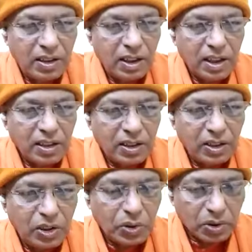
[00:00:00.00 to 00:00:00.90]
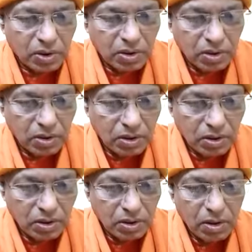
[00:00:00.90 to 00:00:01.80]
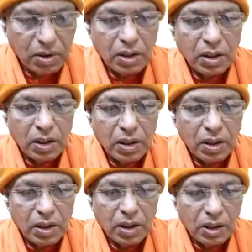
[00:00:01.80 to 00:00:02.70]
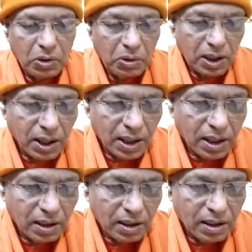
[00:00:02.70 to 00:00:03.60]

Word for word: gfc is yours you can